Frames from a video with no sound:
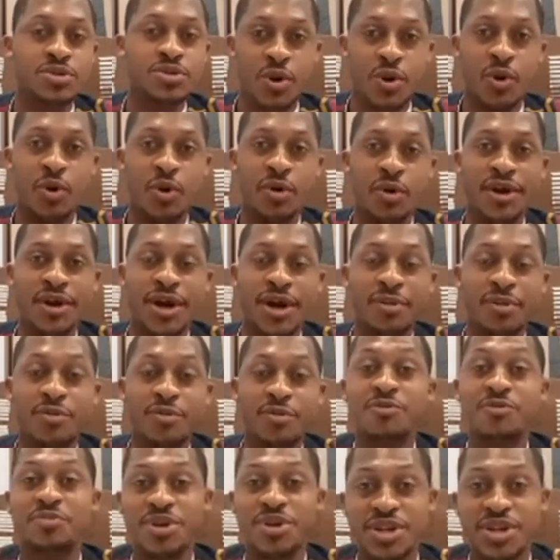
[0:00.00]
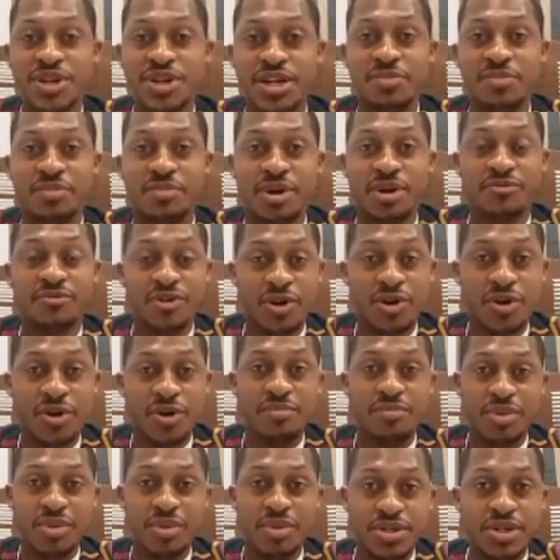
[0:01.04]
So we've been keeping
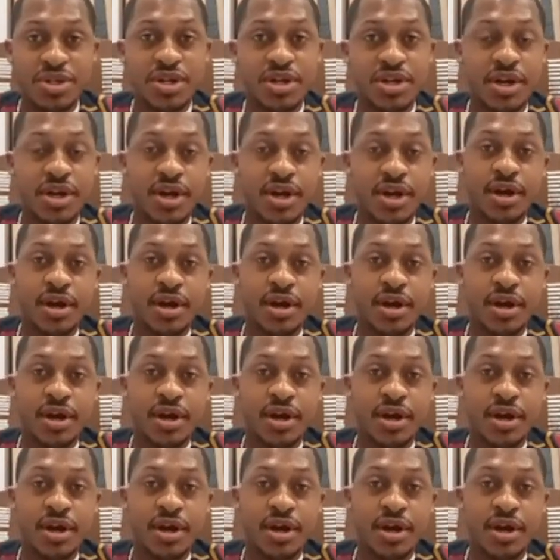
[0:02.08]
very busy.